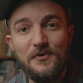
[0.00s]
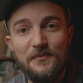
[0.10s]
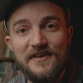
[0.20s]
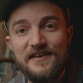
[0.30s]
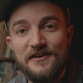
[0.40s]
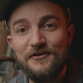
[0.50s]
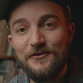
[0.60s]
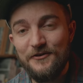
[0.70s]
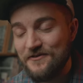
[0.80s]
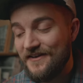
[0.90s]
we'll be here
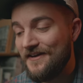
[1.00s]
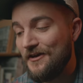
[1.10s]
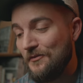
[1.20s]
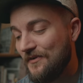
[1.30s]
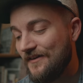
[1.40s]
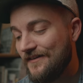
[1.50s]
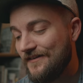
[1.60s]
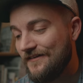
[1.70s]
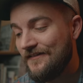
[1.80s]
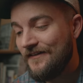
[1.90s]
all night.
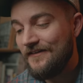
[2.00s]
But